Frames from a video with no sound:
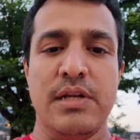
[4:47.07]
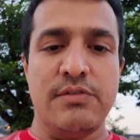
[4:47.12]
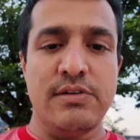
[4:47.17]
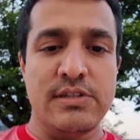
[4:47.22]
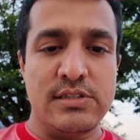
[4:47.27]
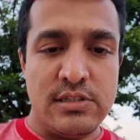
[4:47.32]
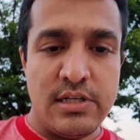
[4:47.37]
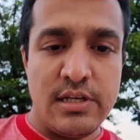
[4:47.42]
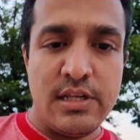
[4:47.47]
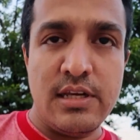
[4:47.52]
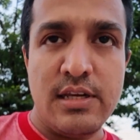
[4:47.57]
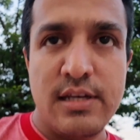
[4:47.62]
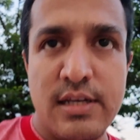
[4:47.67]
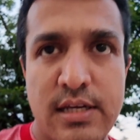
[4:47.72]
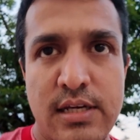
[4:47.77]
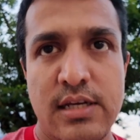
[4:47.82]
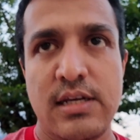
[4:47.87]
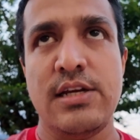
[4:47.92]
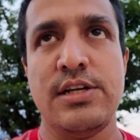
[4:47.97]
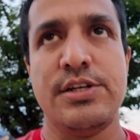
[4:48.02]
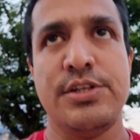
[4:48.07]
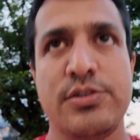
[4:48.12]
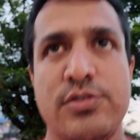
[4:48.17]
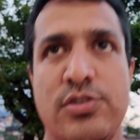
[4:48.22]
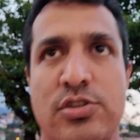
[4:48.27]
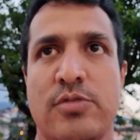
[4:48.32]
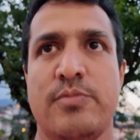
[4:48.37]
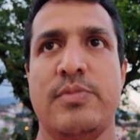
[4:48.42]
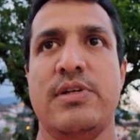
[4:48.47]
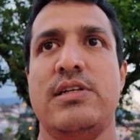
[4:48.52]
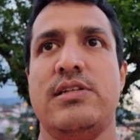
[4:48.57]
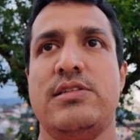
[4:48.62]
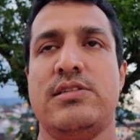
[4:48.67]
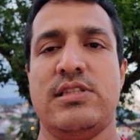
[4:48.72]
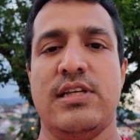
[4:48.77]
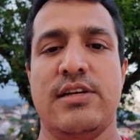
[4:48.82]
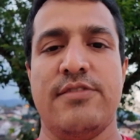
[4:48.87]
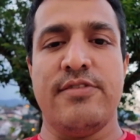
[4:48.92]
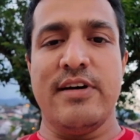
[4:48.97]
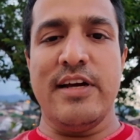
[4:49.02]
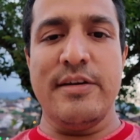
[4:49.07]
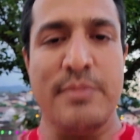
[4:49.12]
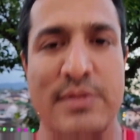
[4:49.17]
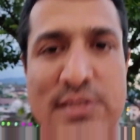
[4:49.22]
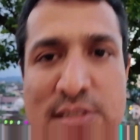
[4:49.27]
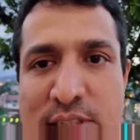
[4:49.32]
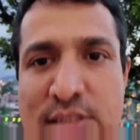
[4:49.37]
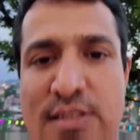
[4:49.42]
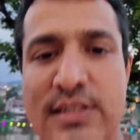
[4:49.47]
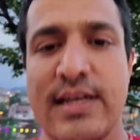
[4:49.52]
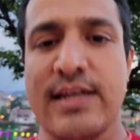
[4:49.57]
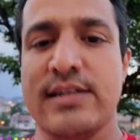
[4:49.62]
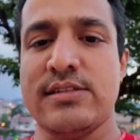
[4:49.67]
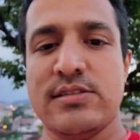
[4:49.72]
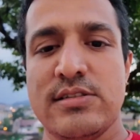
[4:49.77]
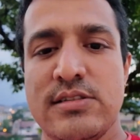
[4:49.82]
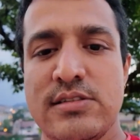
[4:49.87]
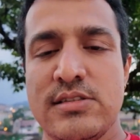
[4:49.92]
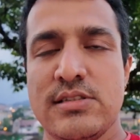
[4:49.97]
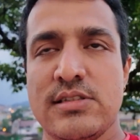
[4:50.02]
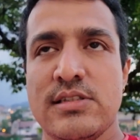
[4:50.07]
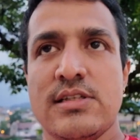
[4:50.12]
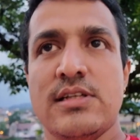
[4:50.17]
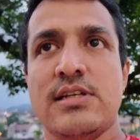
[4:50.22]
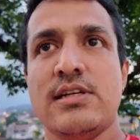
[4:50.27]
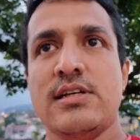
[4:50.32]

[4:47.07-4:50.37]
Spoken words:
previously it used to be say 5% taxes,